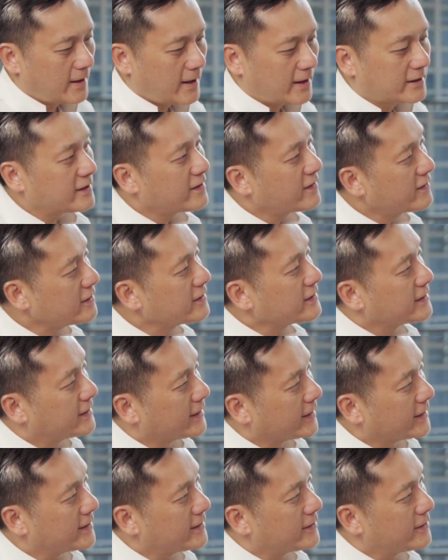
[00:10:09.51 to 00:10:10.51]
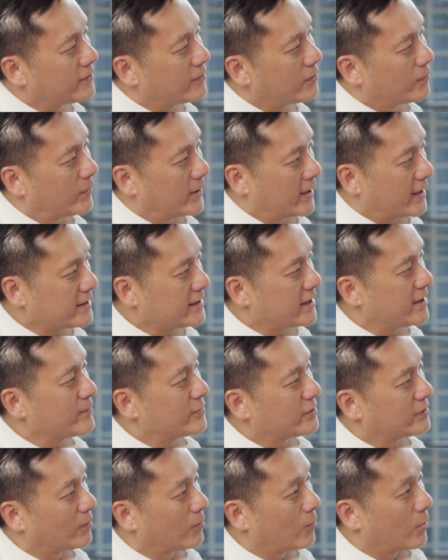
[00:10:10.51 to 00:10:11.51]
on the third day, when I came
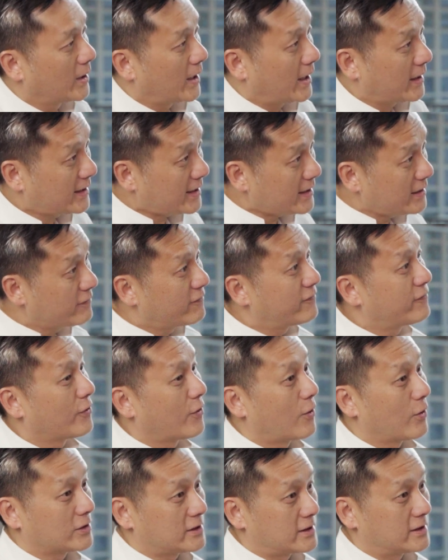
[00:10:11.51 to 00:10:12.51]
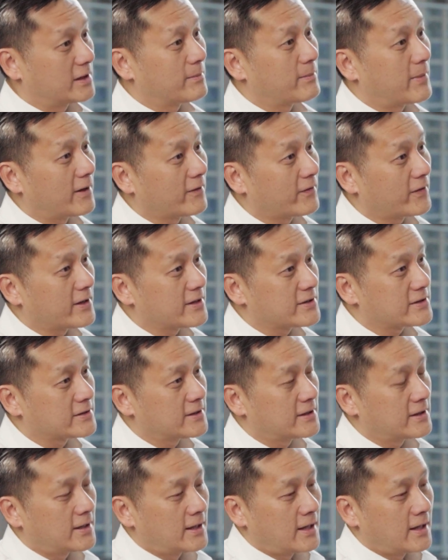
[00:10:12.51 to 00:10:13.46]
to the ward, I kind of forgotten about this.